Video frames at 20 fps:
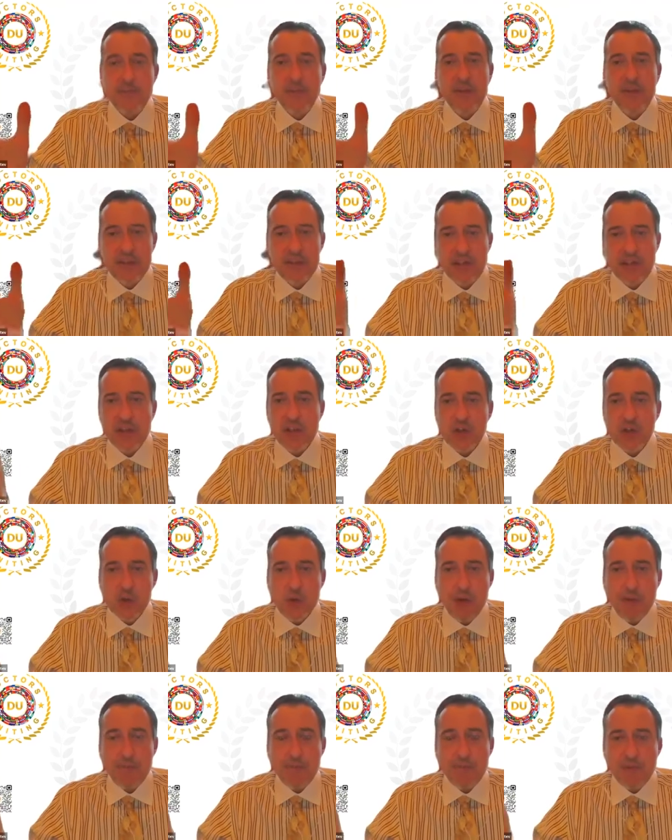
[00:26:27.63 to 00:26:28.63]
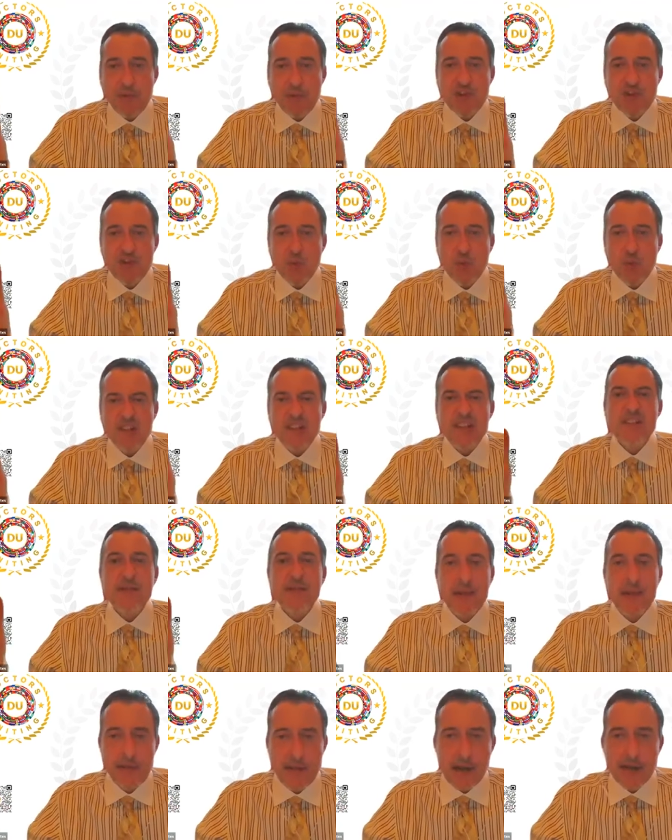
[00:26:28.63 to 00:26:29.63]
in a DSO operation with these
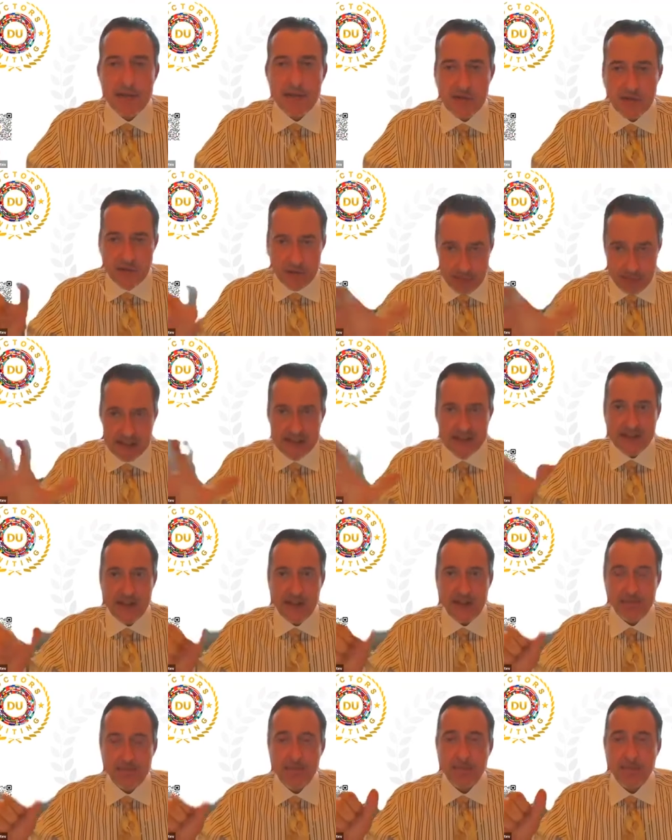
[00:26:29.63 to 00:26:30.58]
10 doctors, let's say.